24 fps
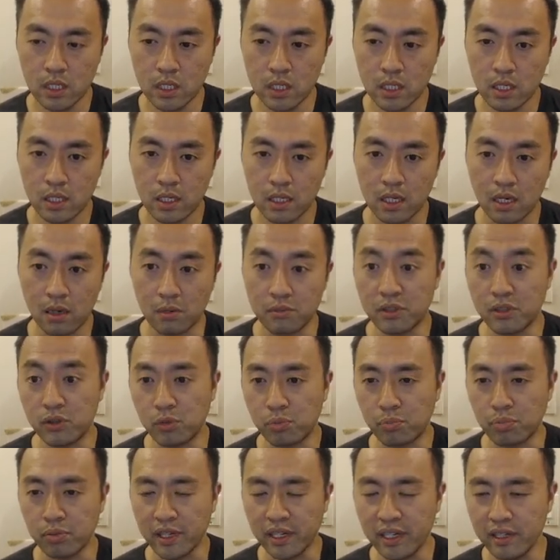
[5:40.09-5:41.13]
comes into
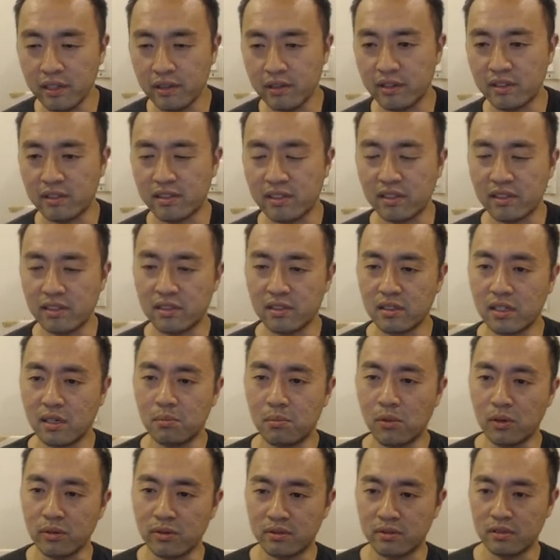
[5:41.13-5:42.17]
play. This is
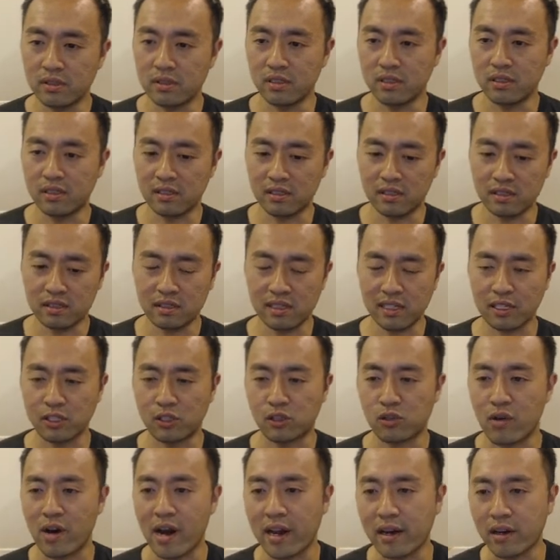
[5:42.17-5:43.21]
like a
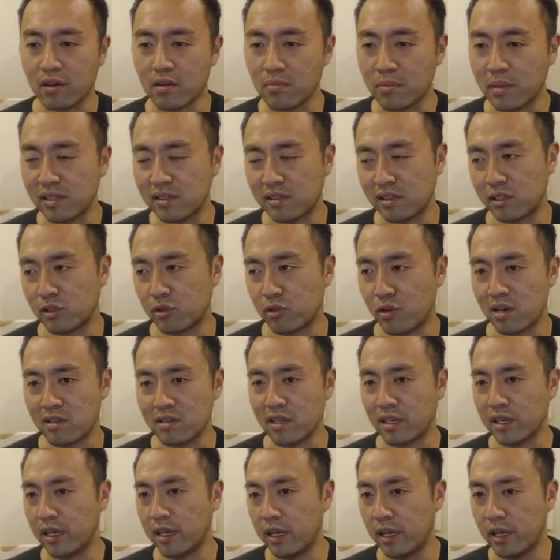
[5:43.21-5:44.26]
tracker. Basically, tracks
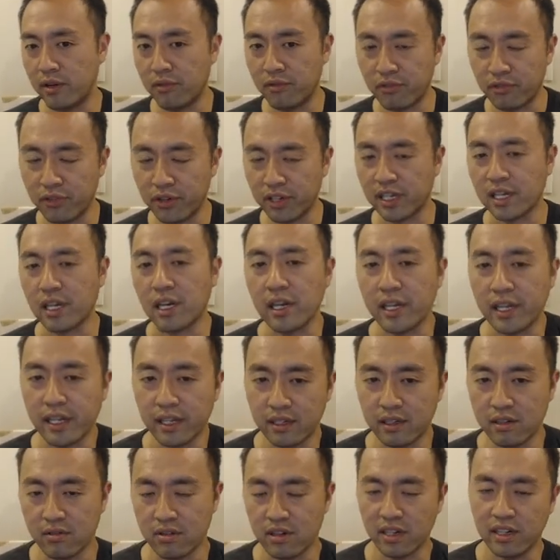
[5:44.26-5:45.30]
like every click,
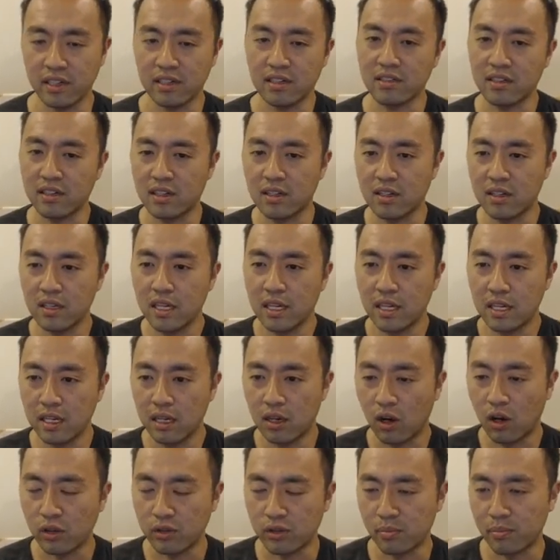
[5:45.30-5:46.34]
right?
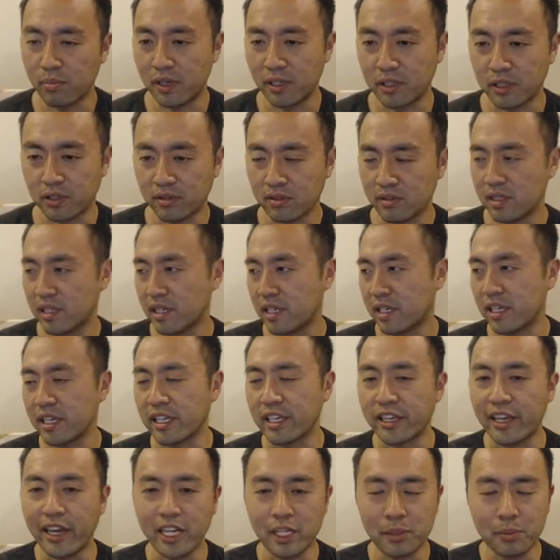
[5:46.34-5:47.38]
Also measures like
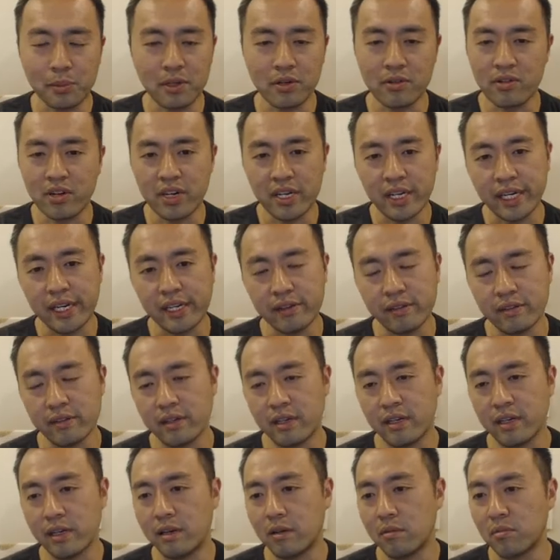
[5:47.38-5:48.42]
engagement rate.
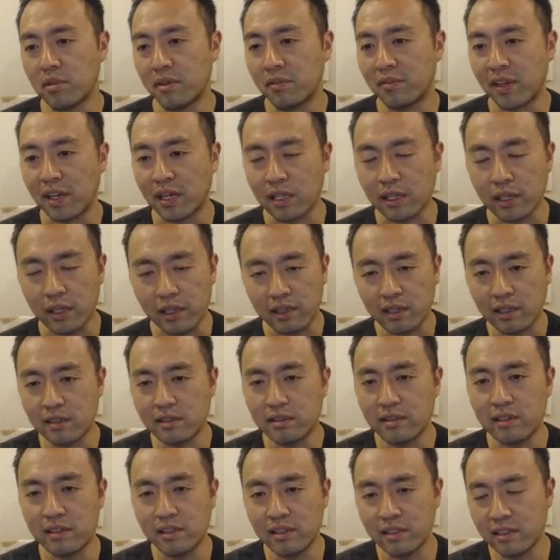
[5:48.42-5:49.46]
If they clicked on
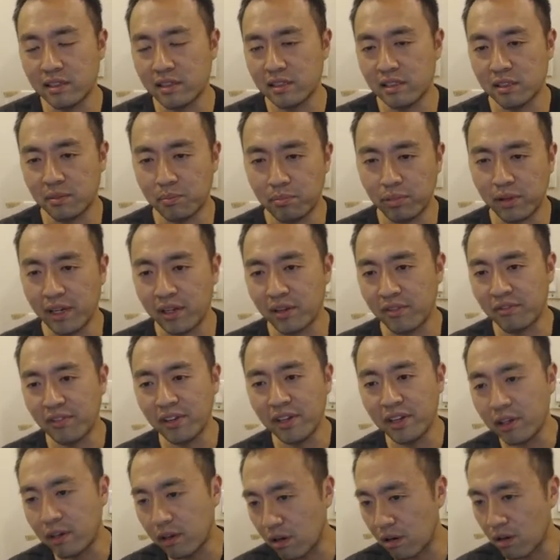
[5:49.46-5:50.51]
this, played a
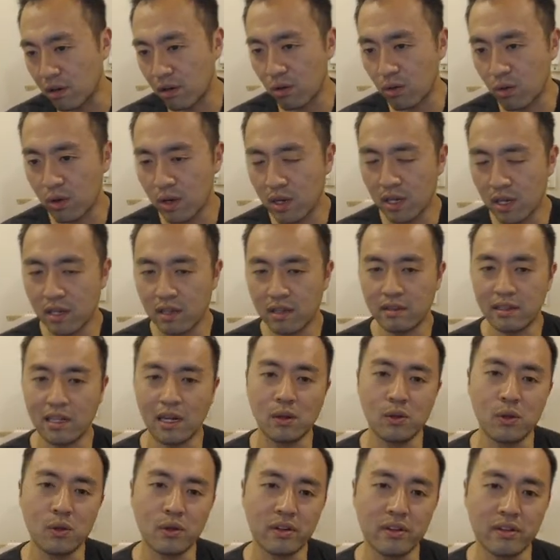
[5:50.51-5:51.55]
video,
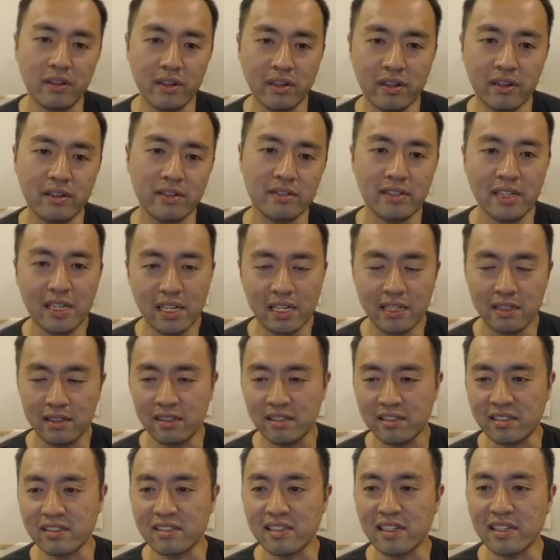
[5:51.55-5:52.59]
downloaded this. This
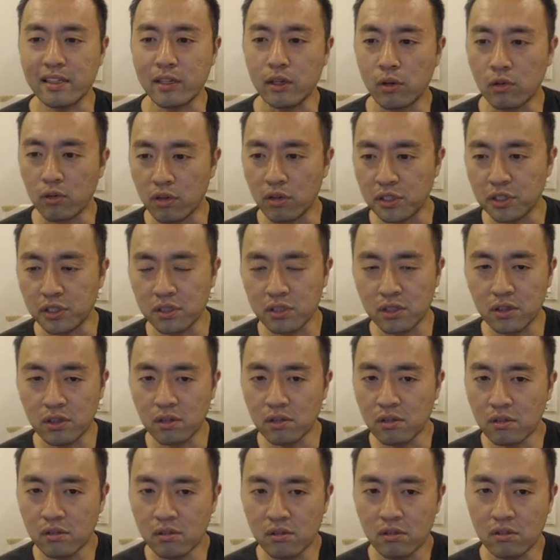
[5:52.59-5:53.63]
is like the
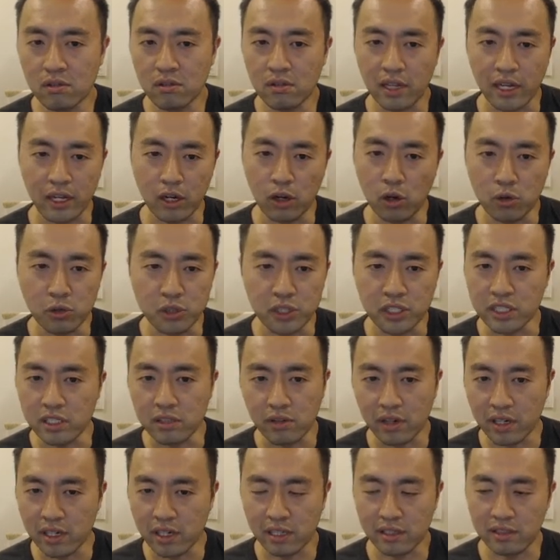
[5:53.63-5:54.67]
original, like OG,
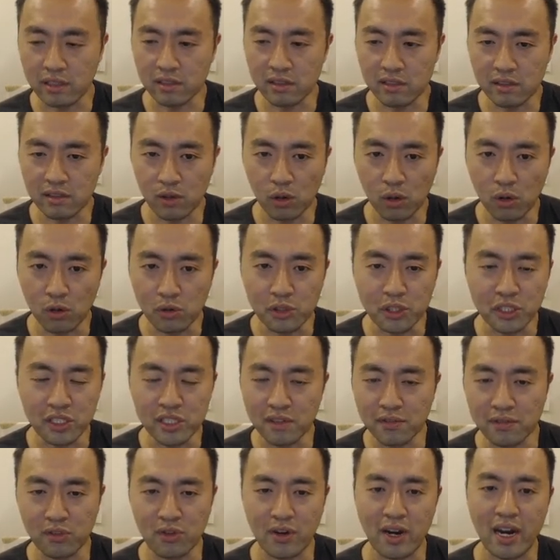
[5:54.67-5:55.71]
right? Like this is the OG
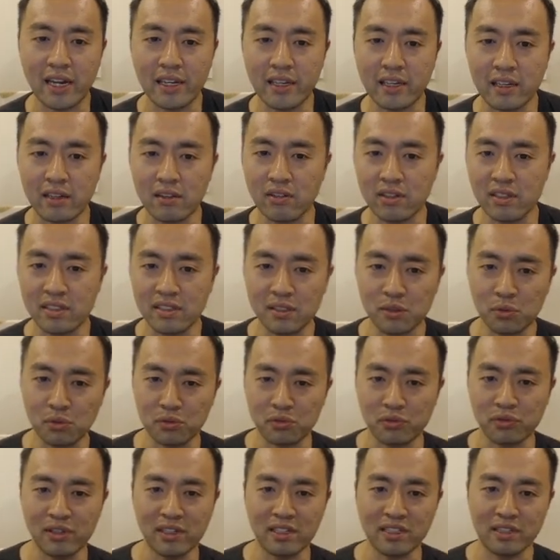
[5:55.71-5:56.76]
of tracking, right? This was
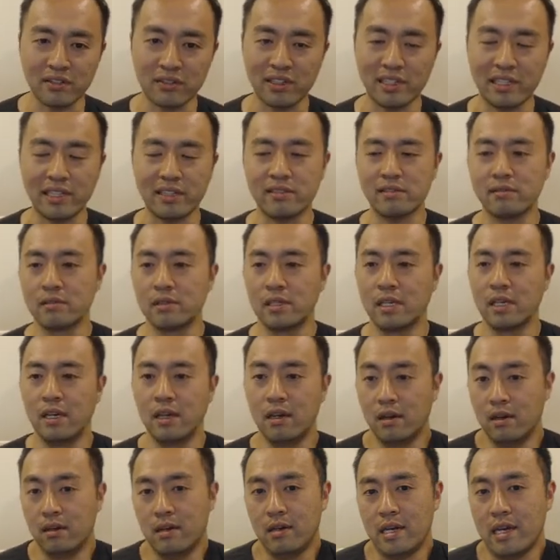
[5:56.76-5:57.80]
released,
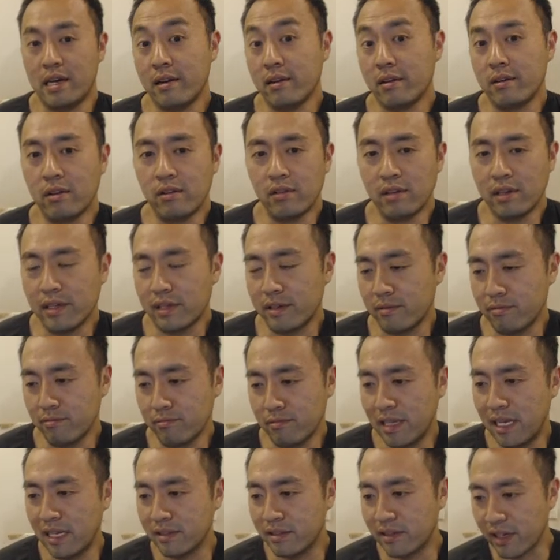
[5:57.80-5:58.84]
I don't know, like
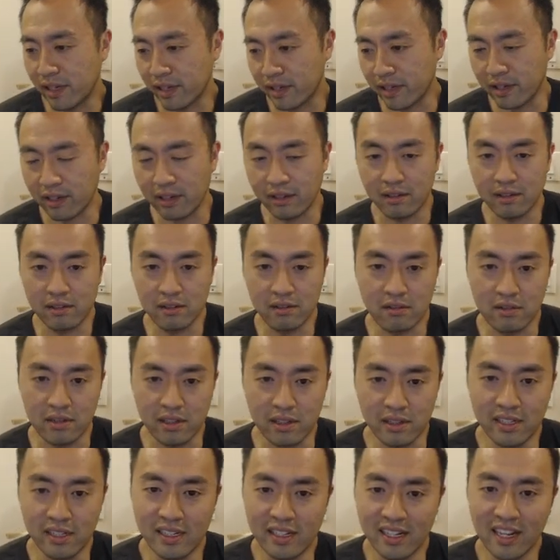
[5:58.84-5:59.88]
last decade, right?
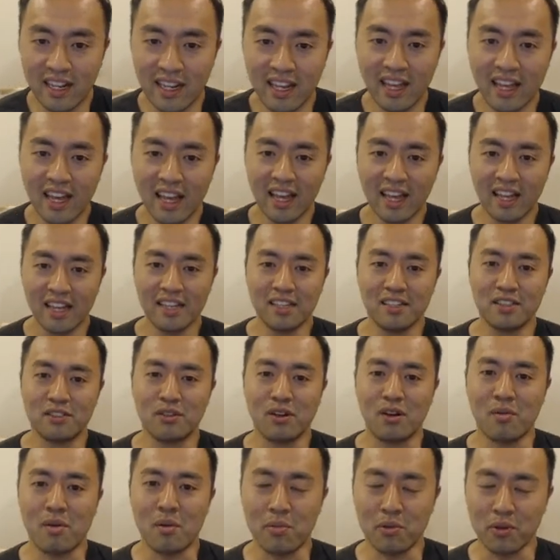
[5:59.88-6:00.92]
So I
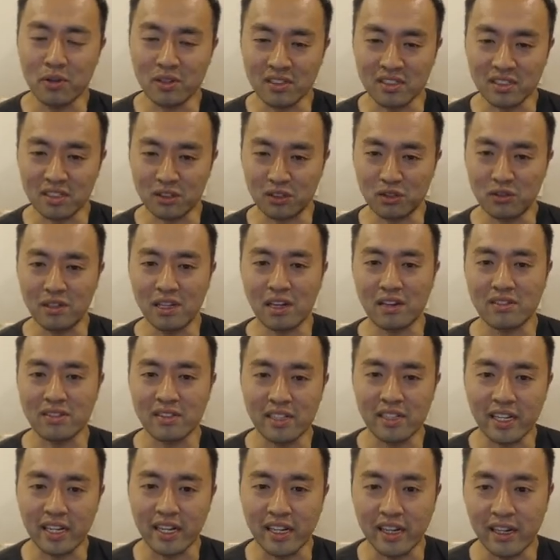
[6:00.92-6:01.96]
remember using it in
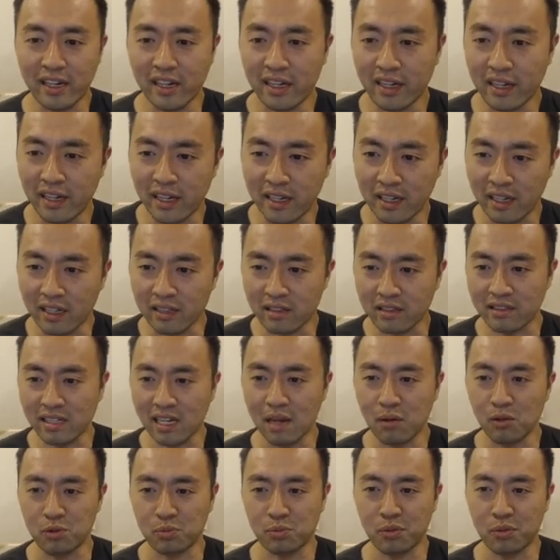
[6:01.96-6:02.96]
2008, and at the time it was pretty